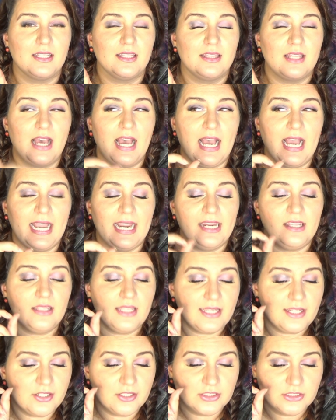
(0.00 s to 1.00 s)
the
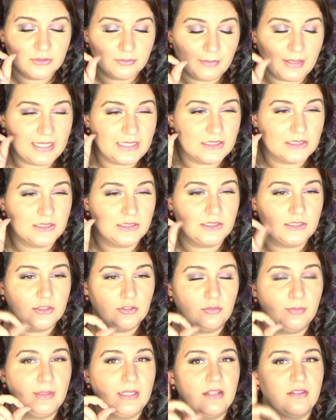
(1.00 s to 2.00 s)
highlighters might
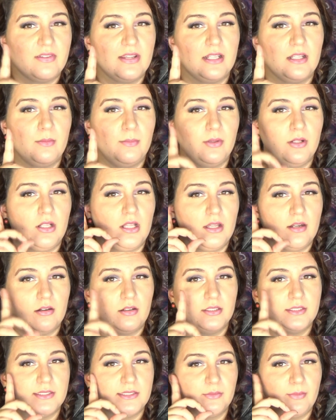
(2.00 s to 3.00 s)
still be available on
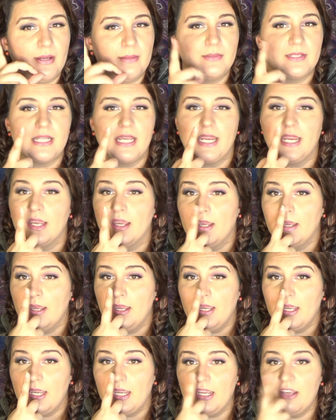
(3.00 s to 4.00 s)
Ulta's website.
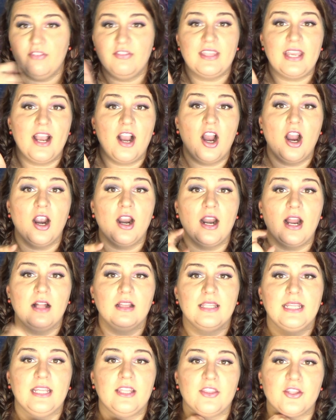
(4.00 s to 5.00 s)
If they are,
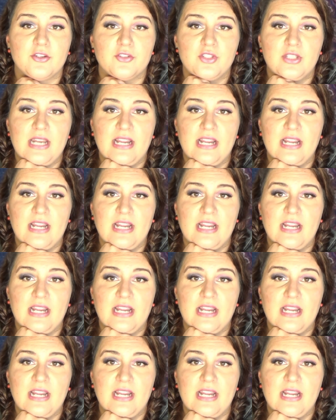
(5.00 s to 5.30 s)
I'll link those